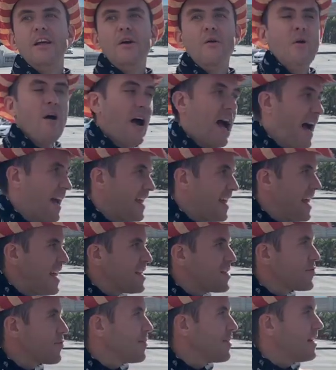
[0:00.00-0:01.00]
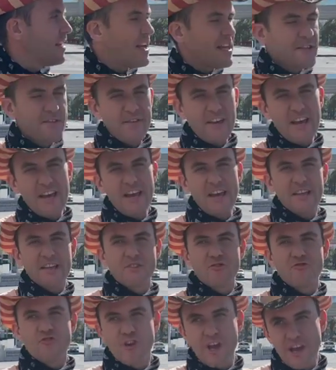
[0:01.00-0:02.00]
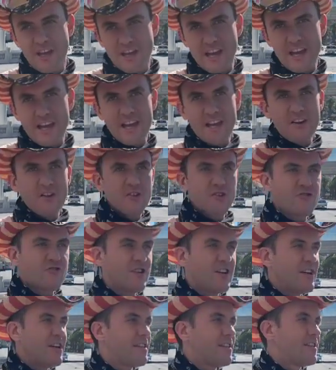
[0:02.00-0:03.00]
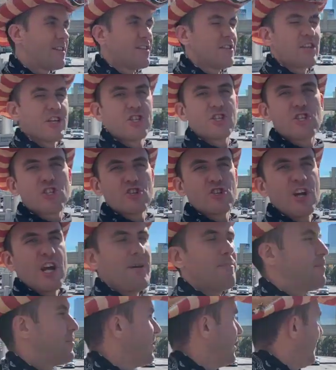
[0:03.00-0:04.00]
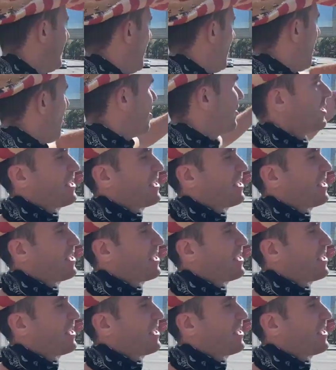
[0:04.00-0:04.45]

Well, I guess we're in Las Vegas, drinking in the streets, the strip, all the